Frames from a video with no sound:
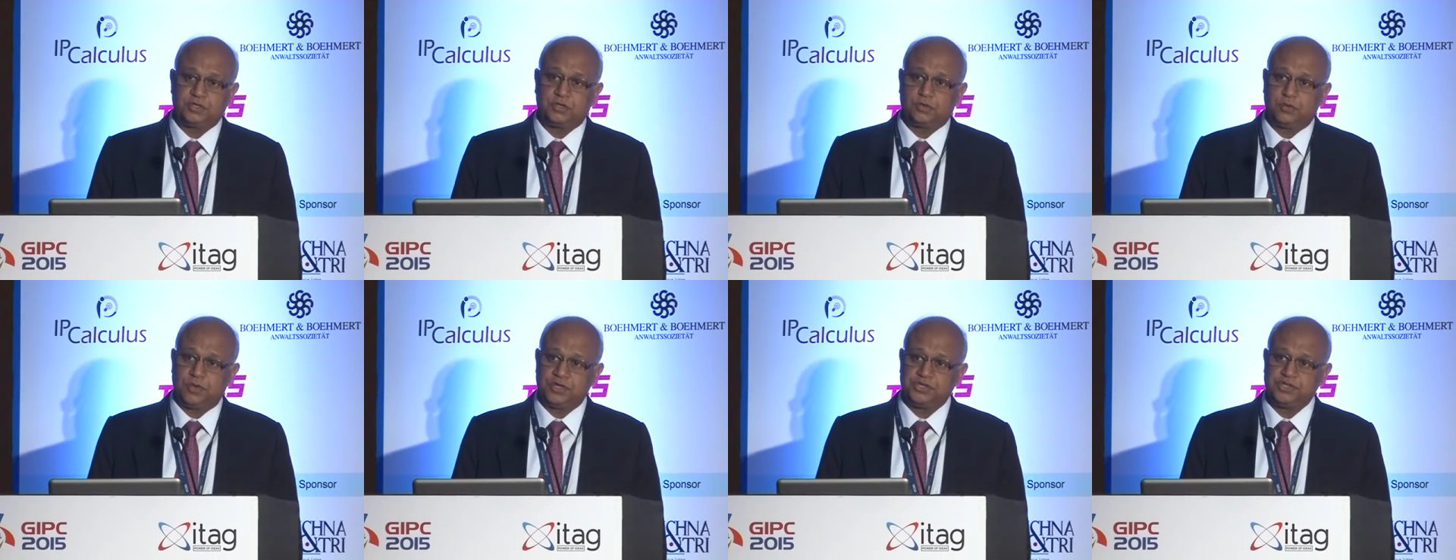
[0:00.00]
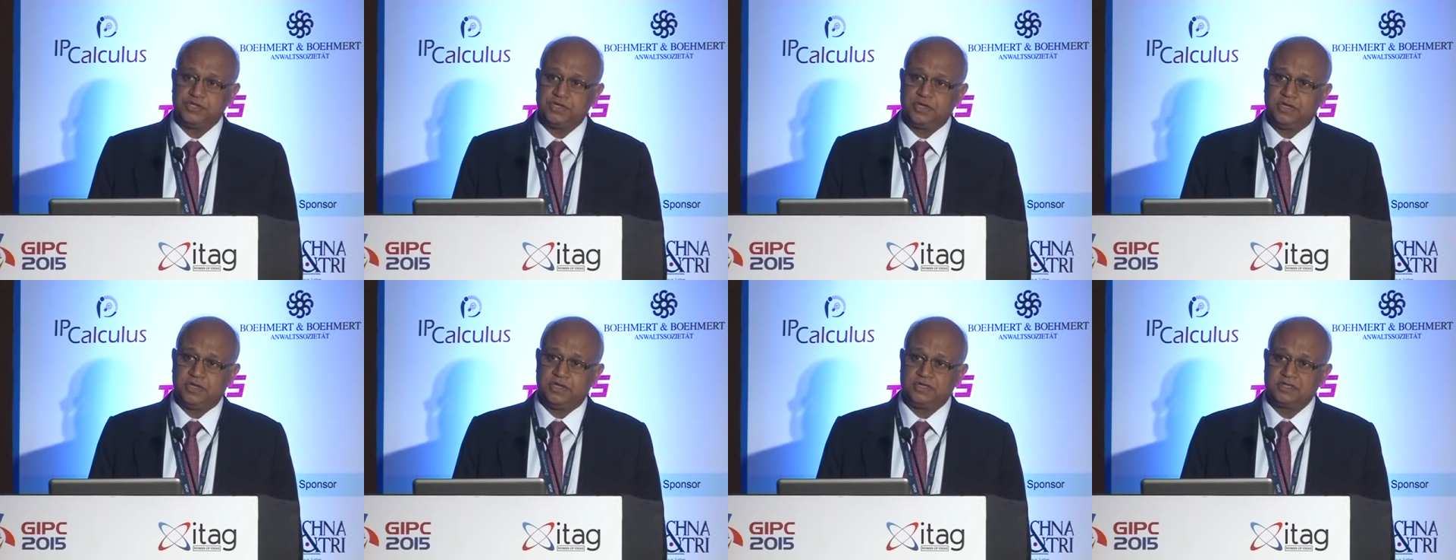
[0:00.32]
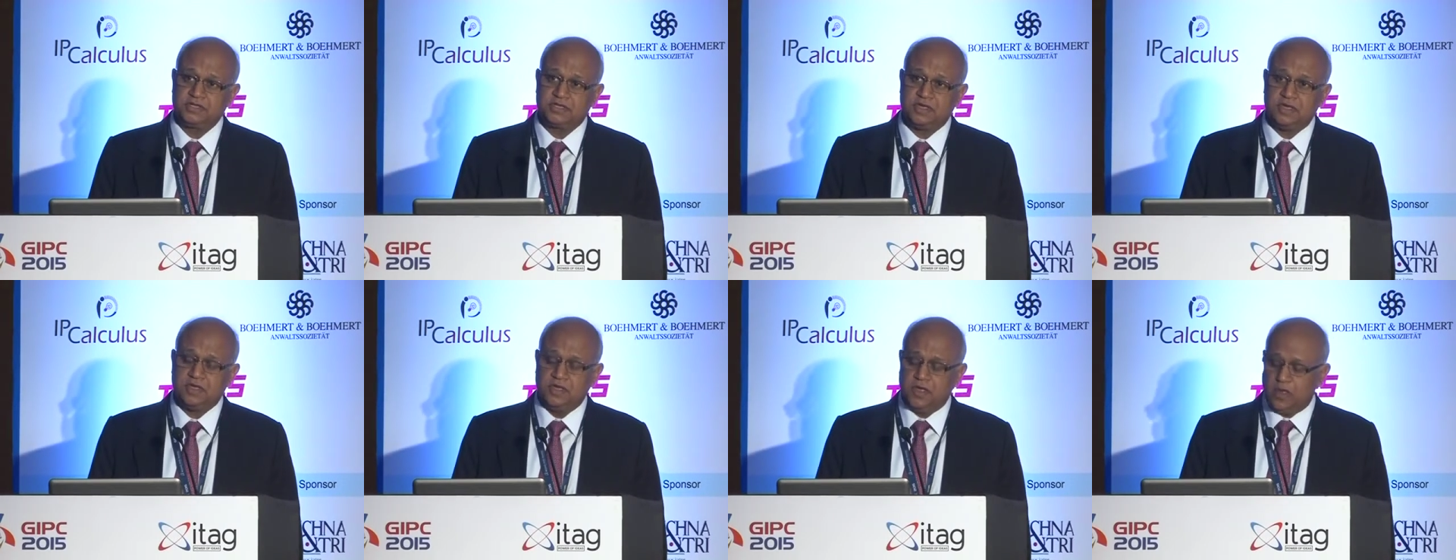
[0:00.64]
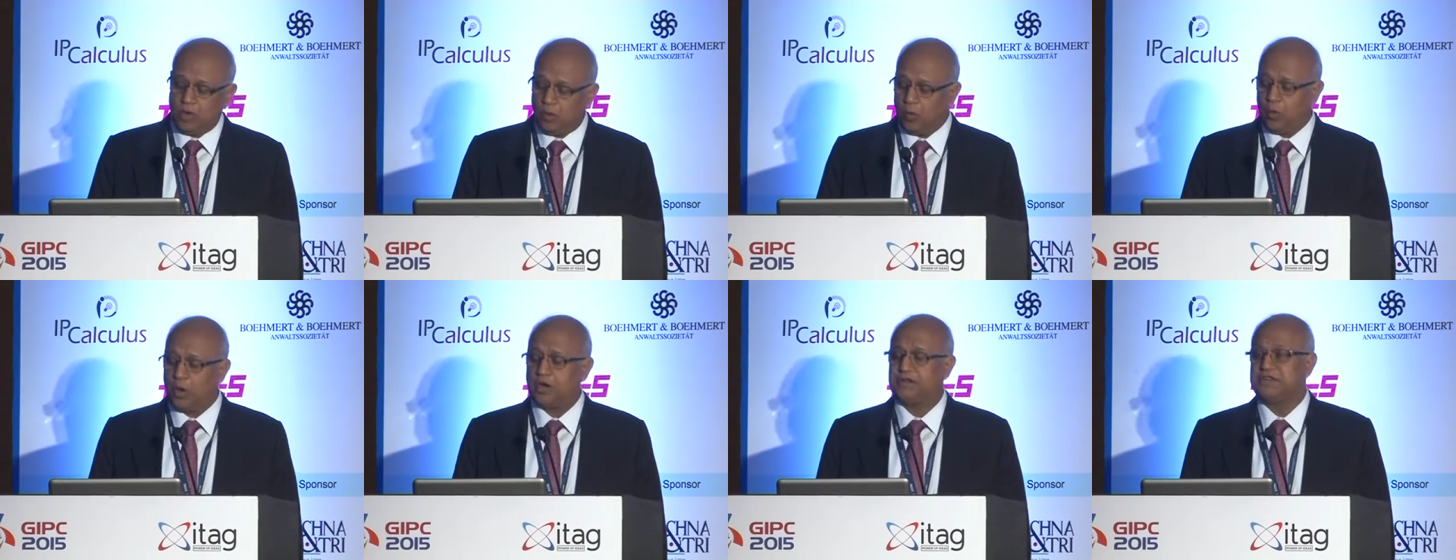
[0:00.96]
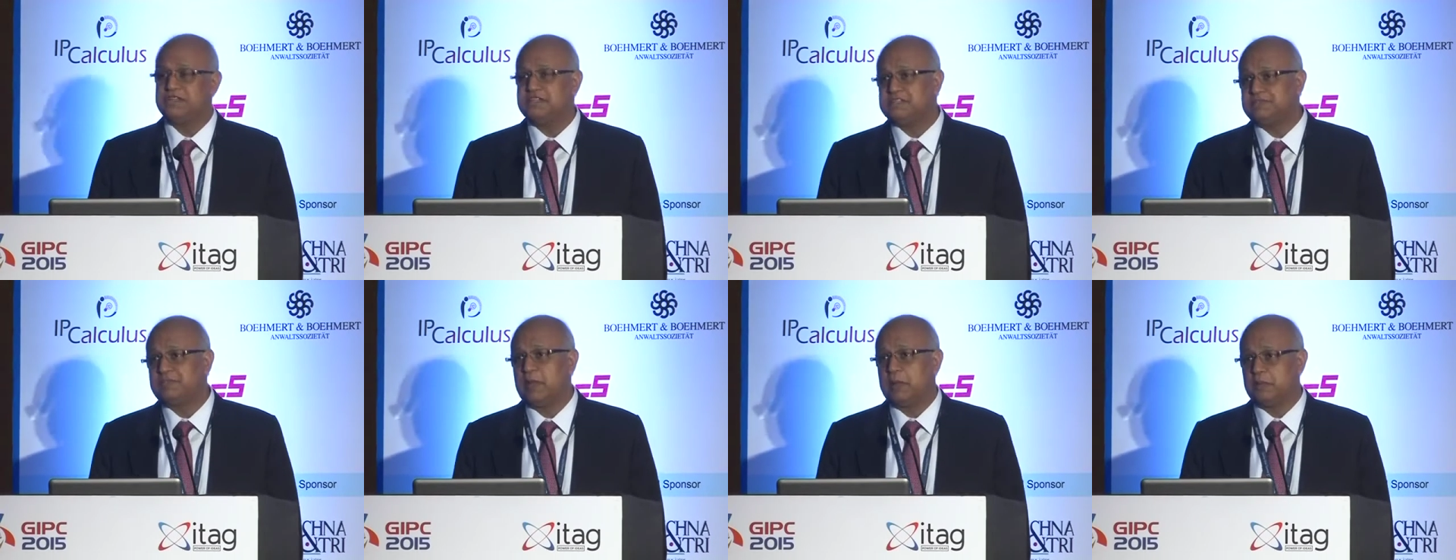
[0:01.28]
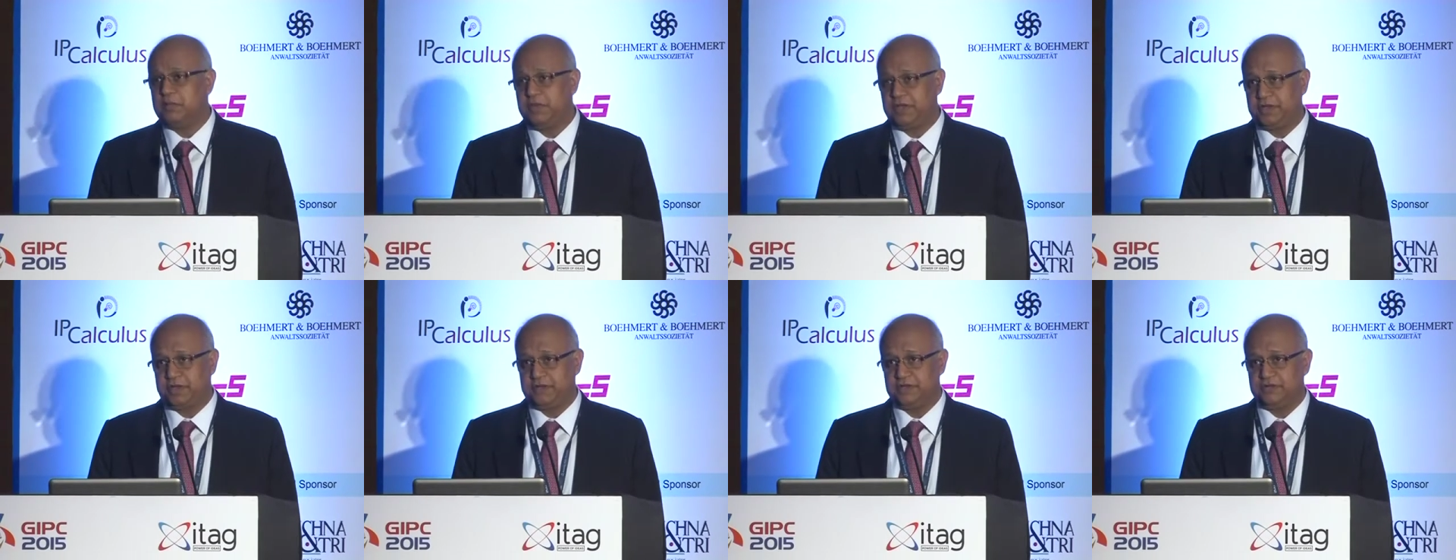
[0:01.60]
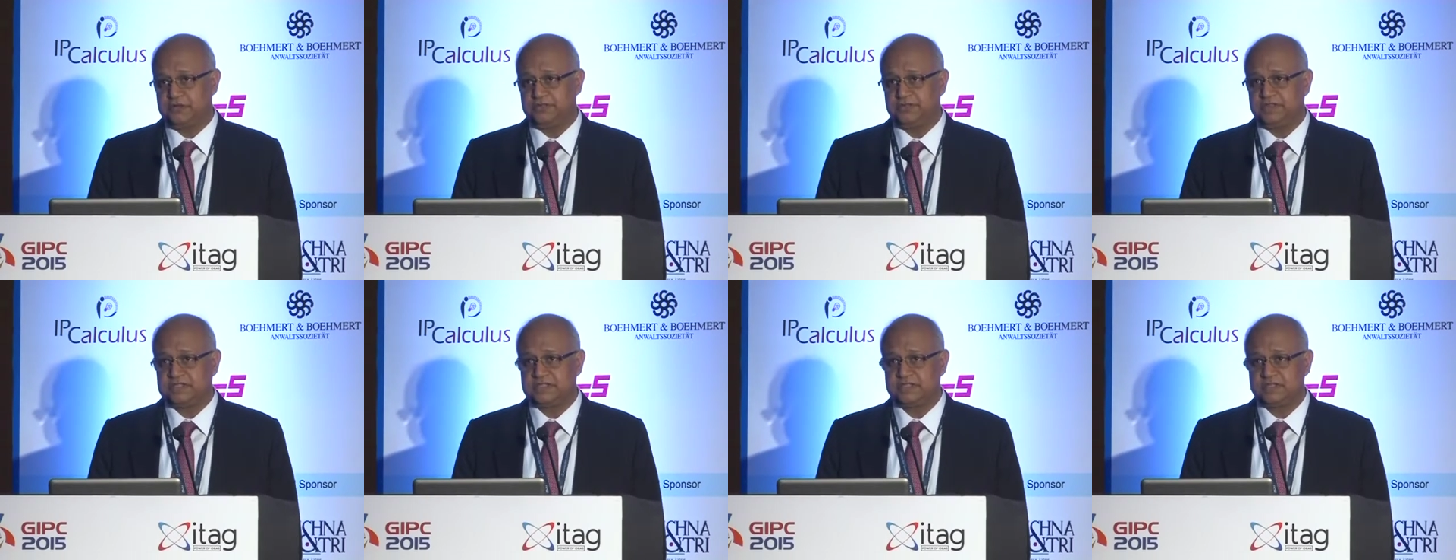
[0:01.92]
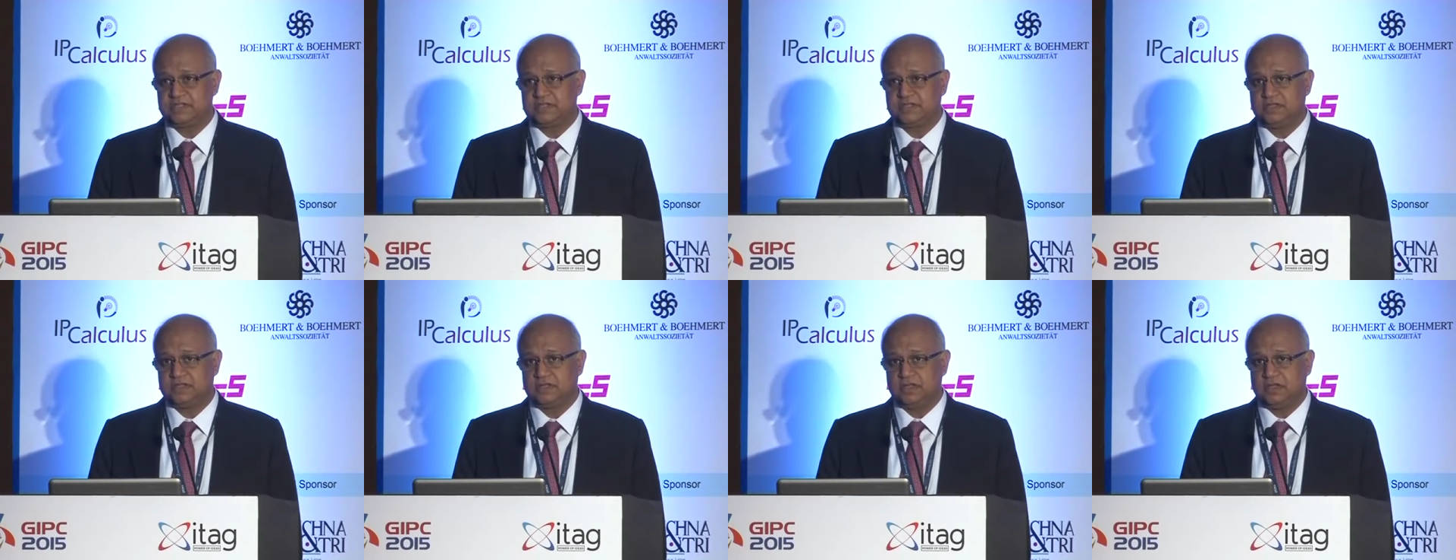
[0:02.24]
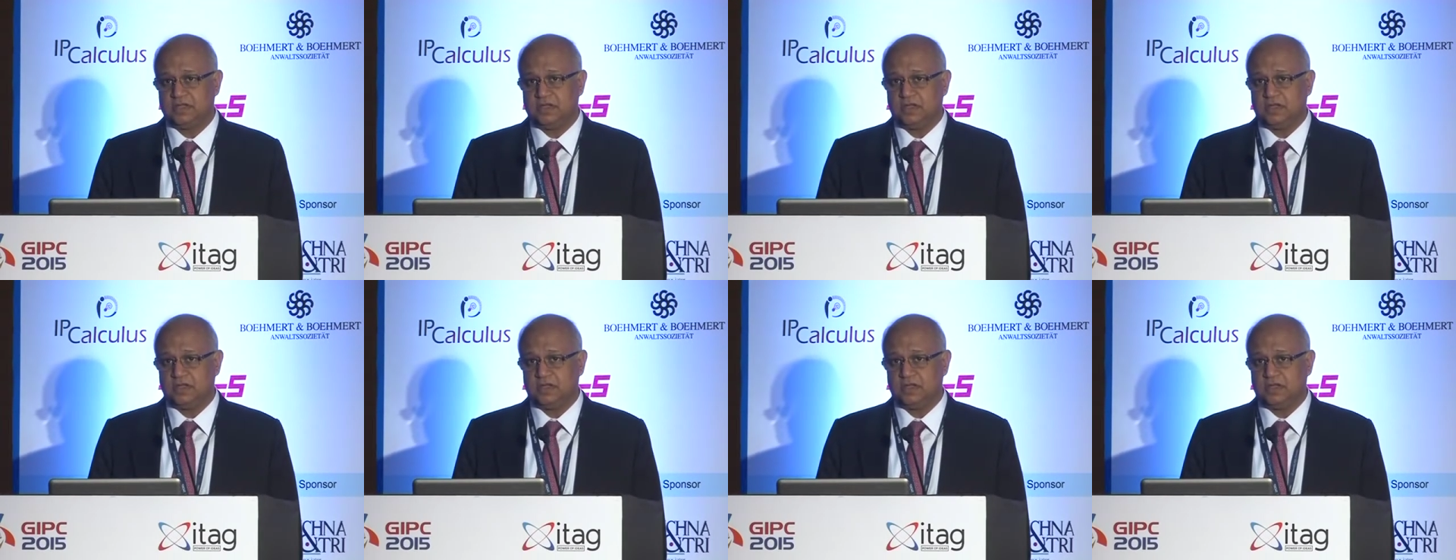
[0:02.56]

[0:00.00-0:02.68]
The question is, what is public interest?